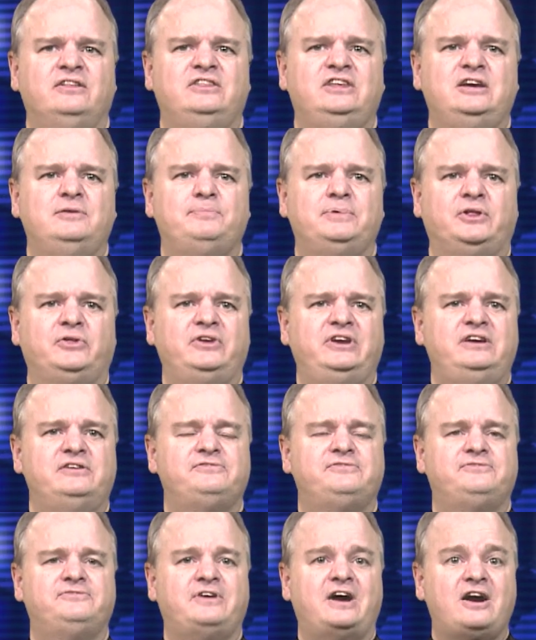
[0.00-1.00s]
the ability of
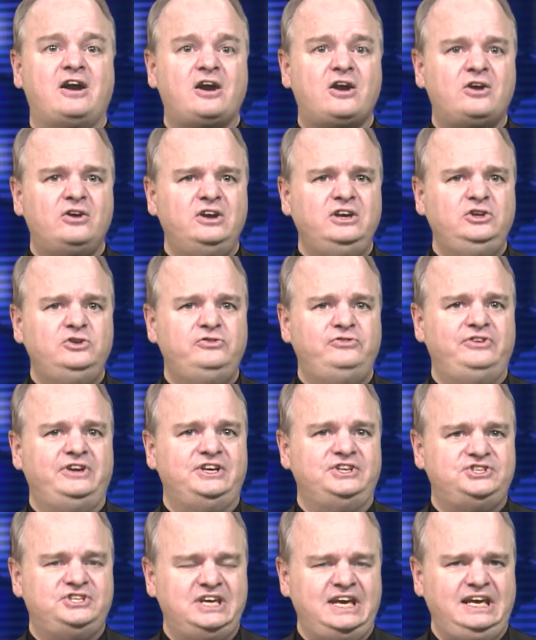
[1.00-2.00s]
far
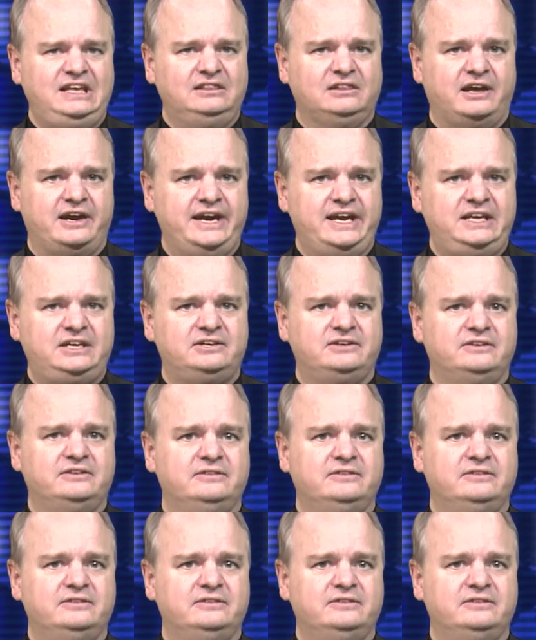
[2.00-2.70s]
UVC light,